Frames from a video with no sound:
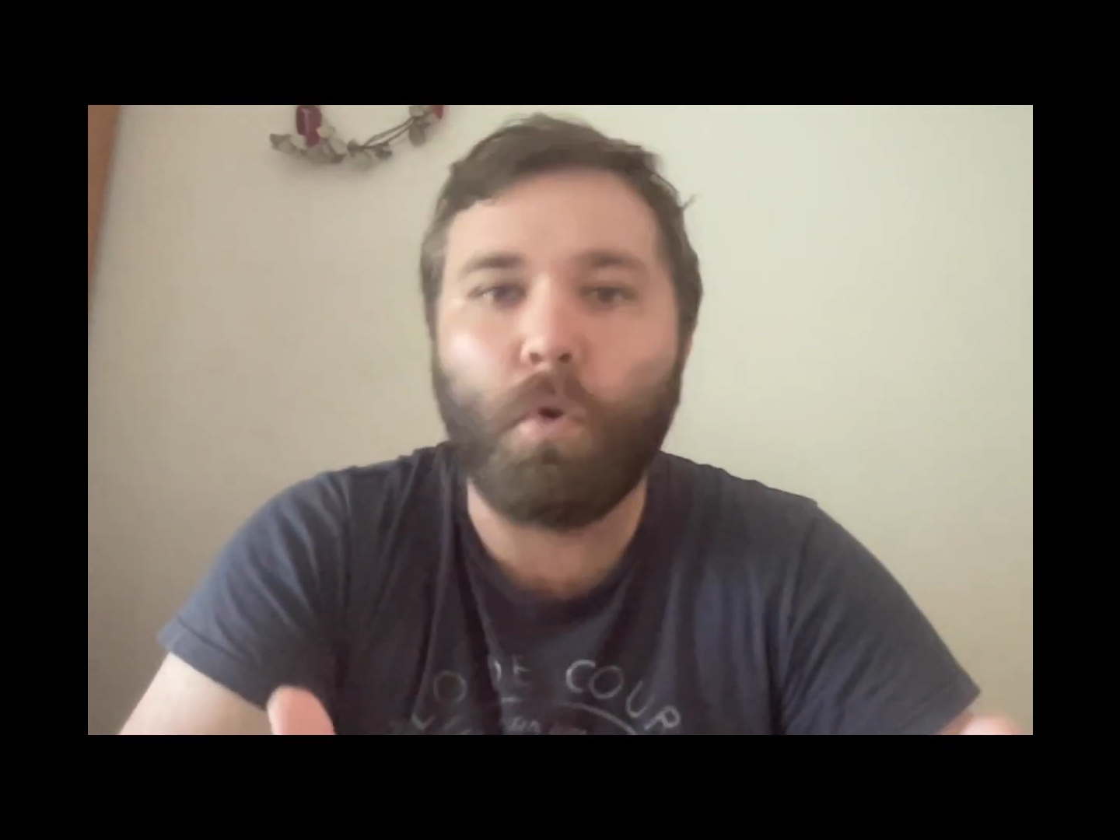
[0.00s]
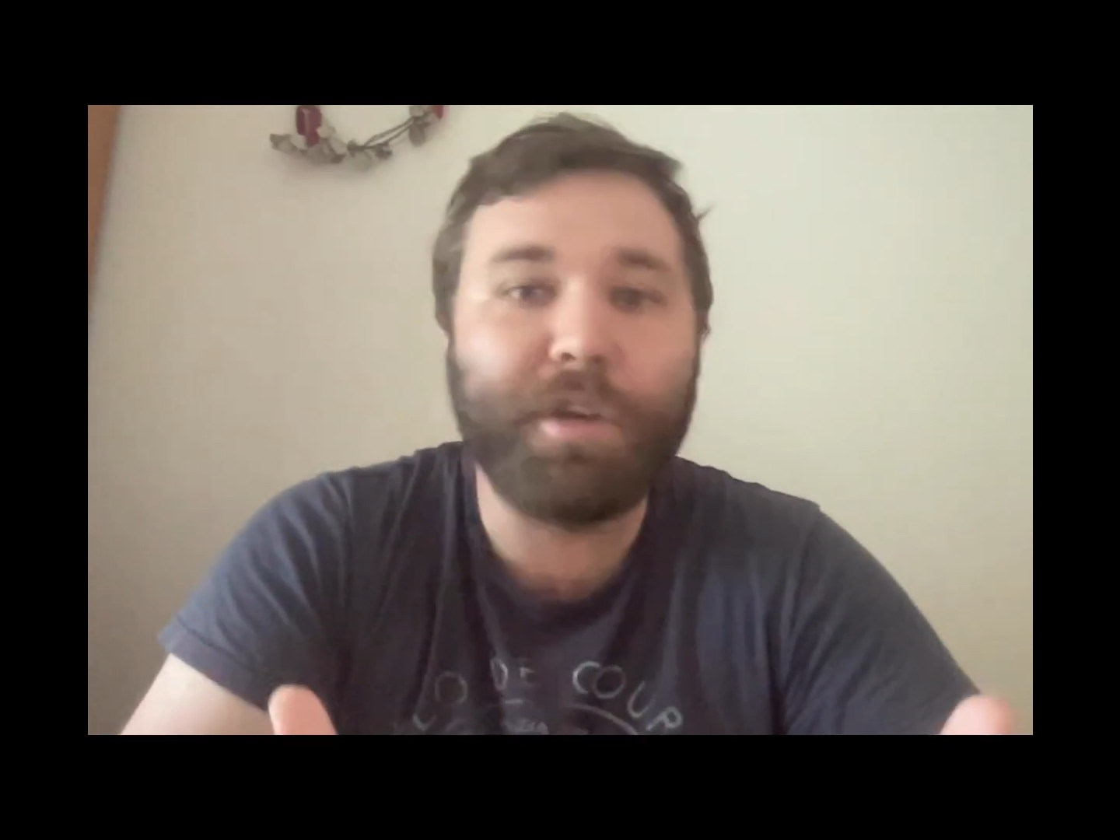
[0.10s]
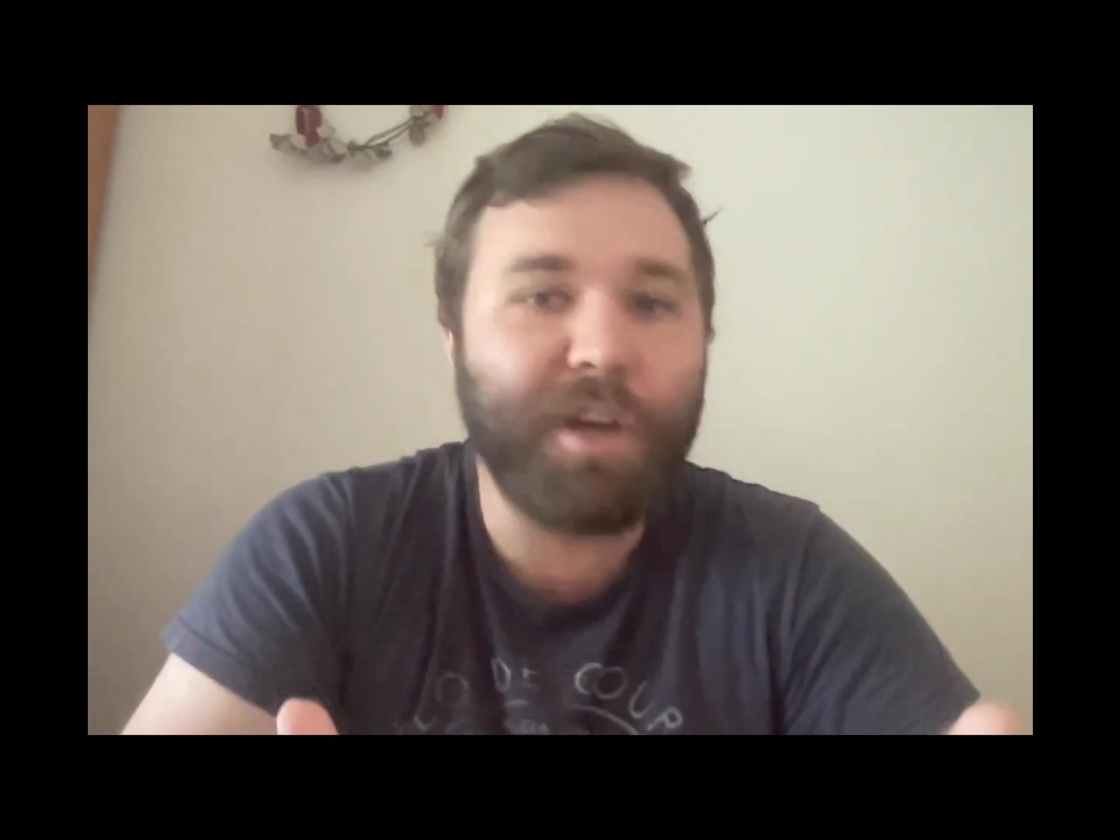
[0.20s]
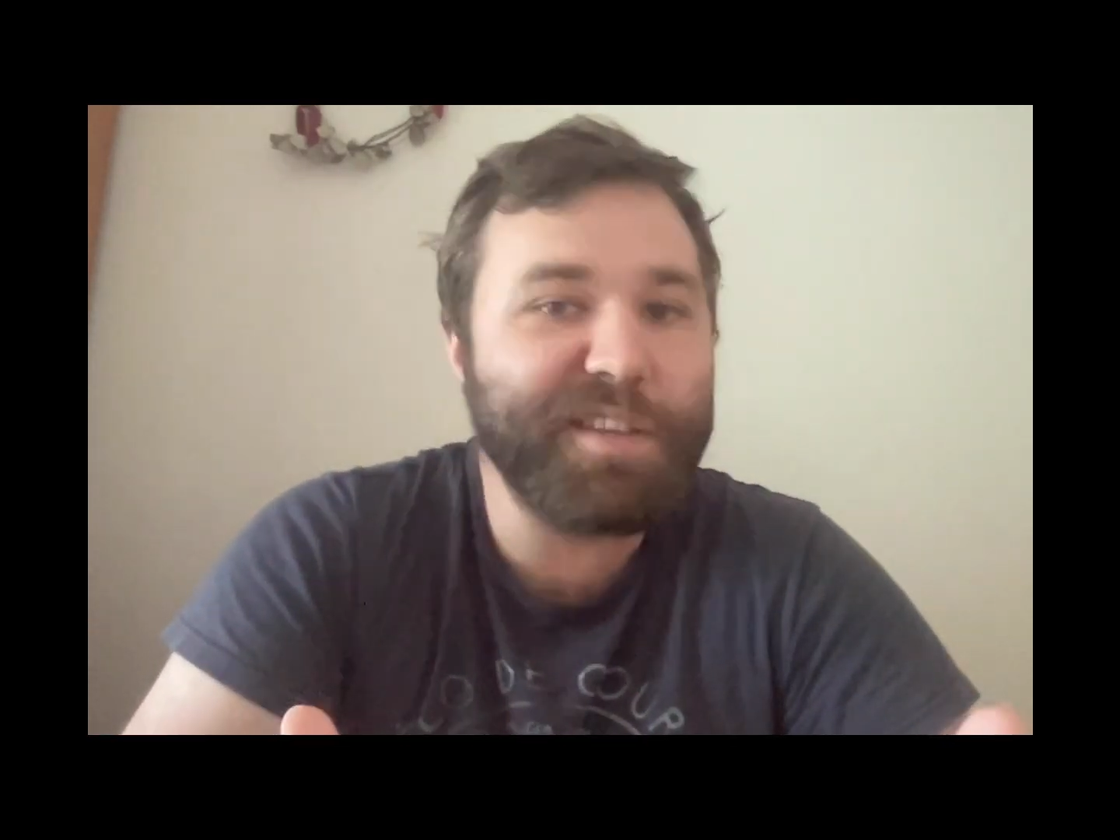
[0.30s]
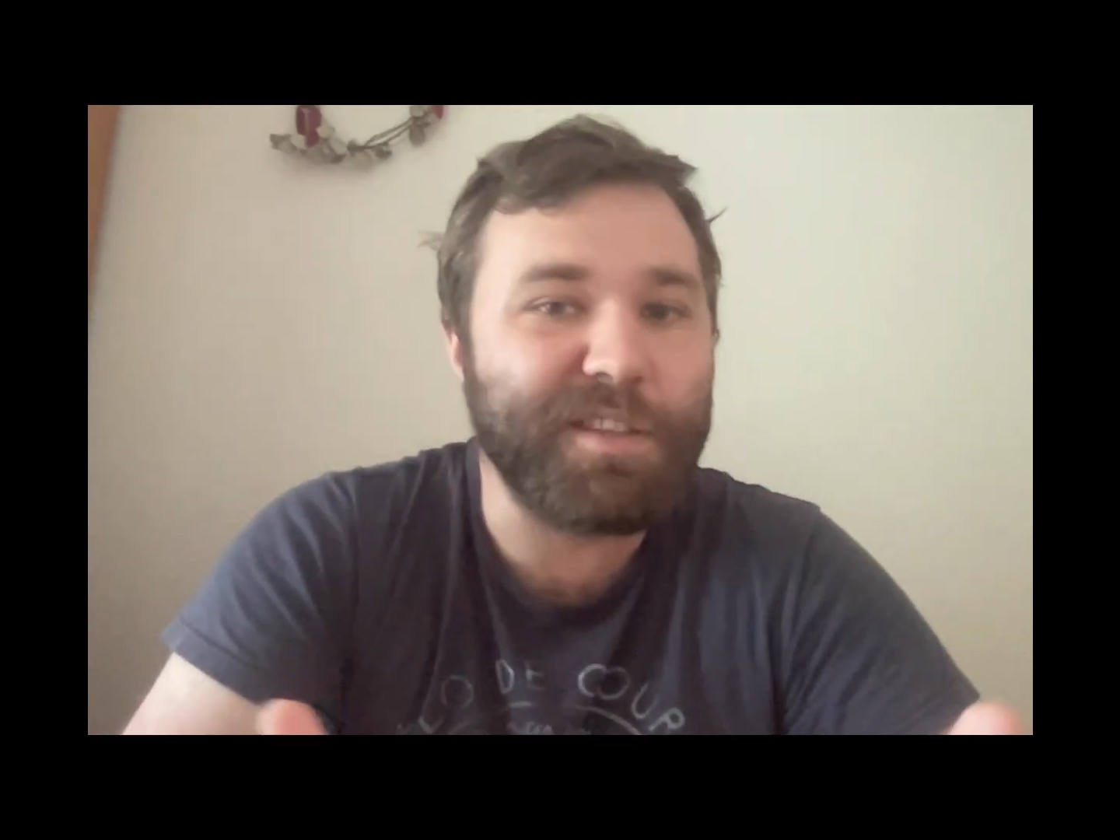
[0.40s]

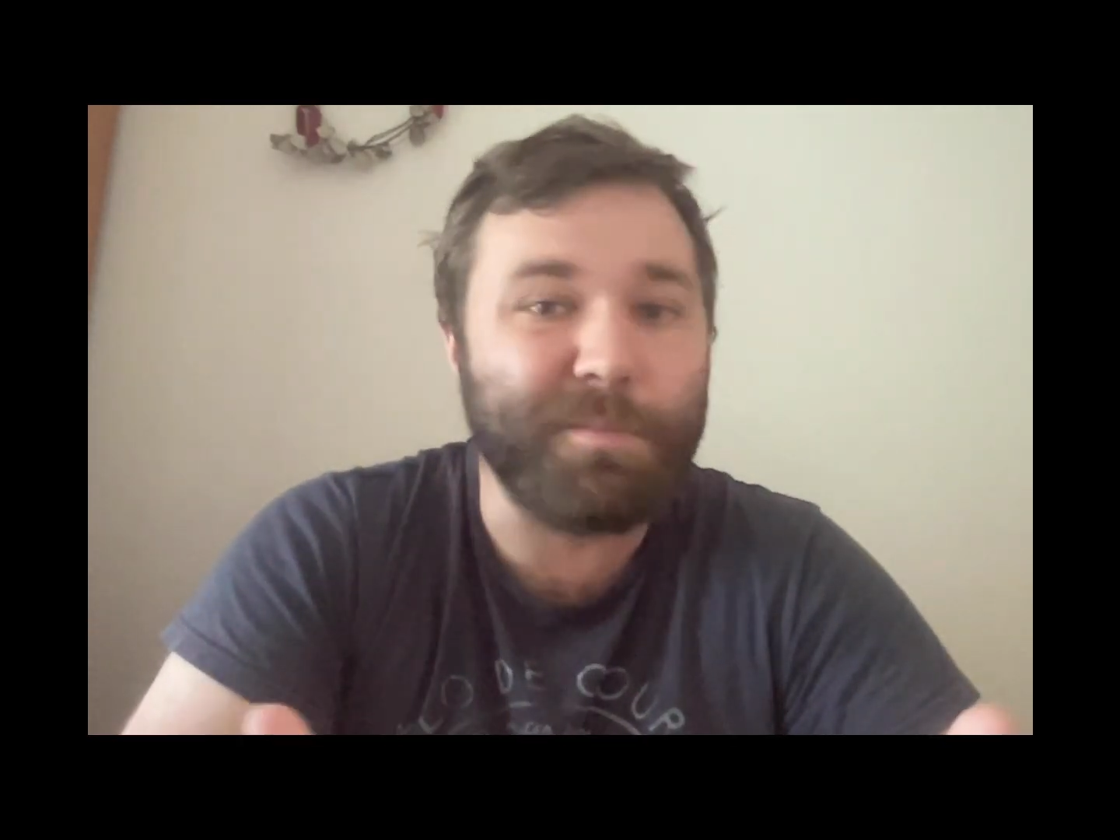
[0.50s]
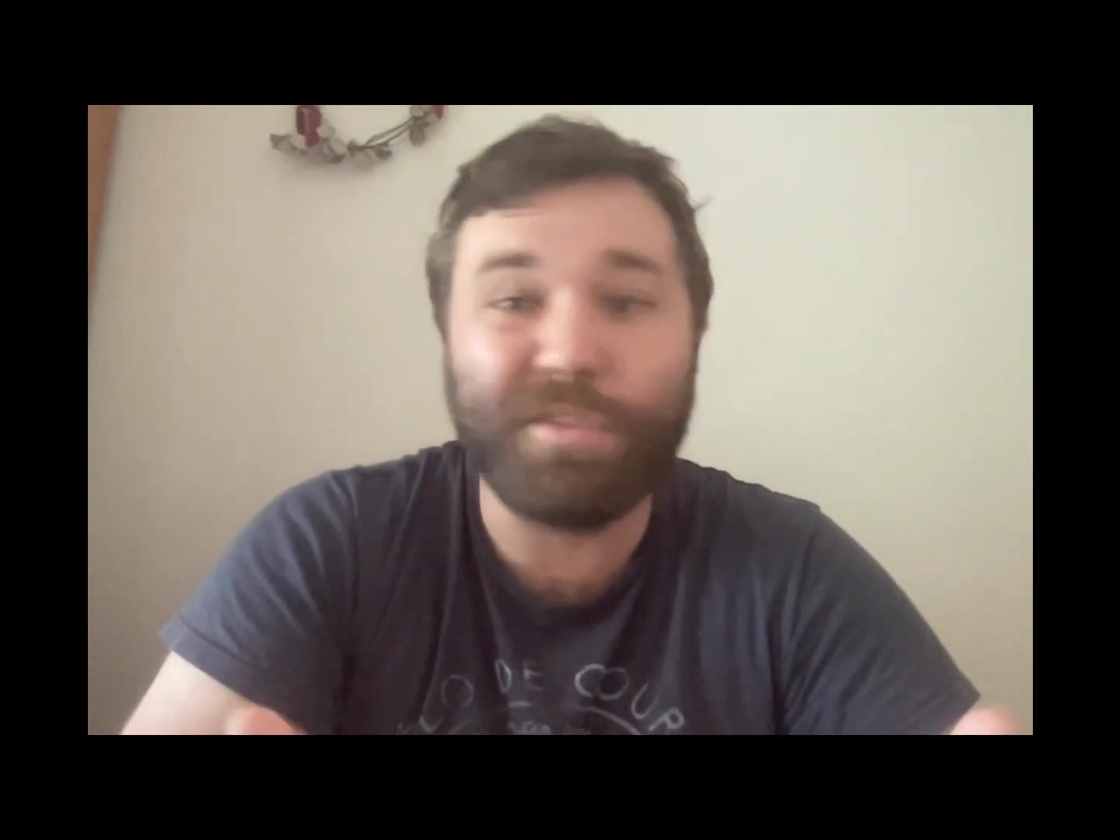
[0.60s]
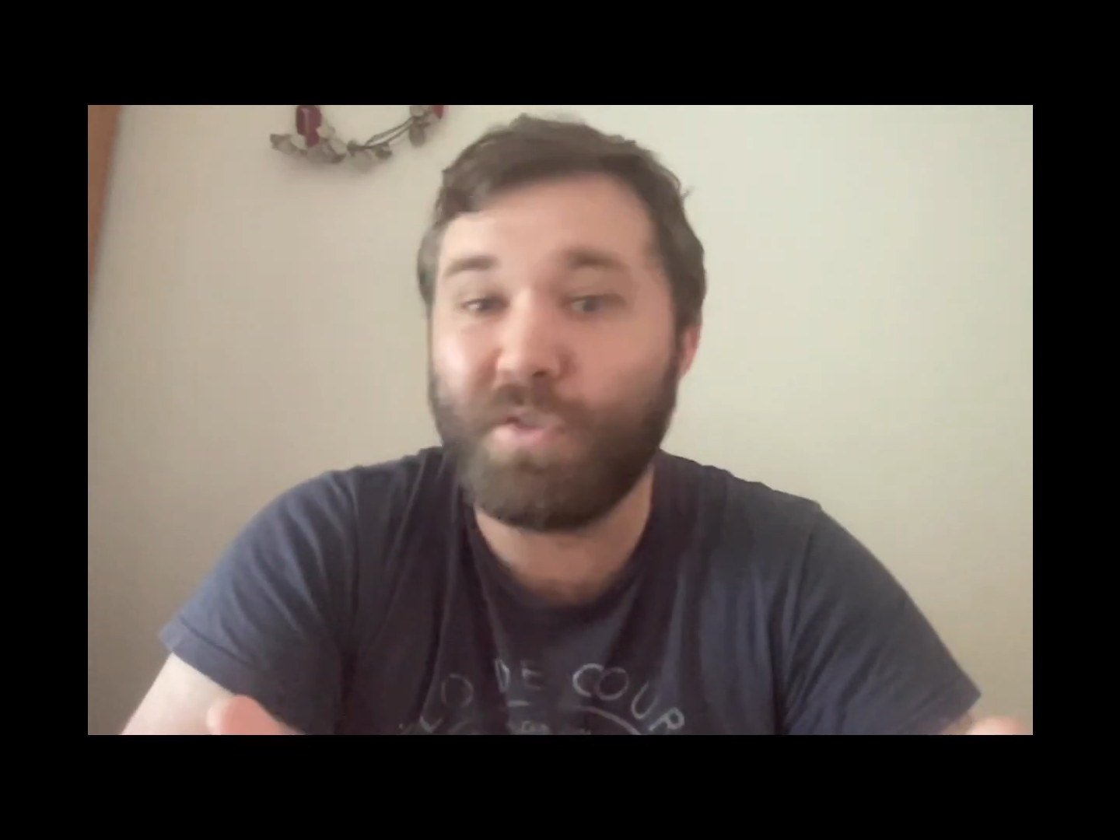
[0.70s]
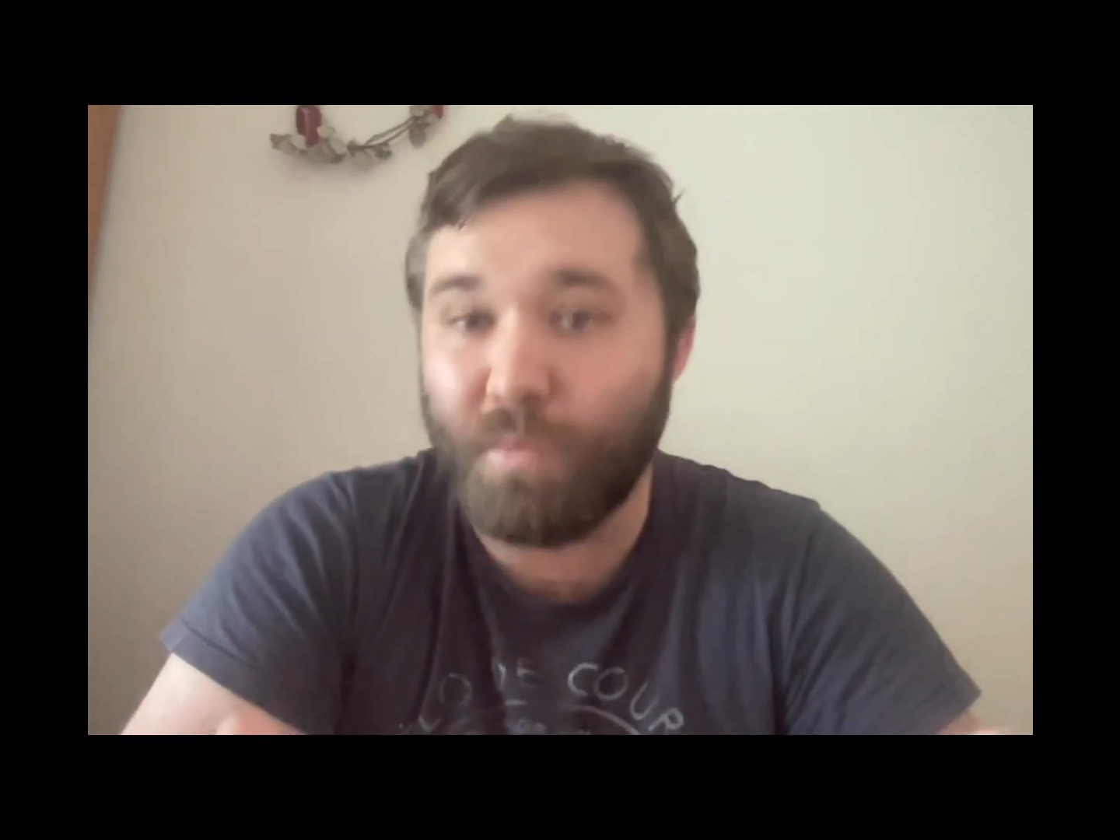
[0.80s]
accustomed to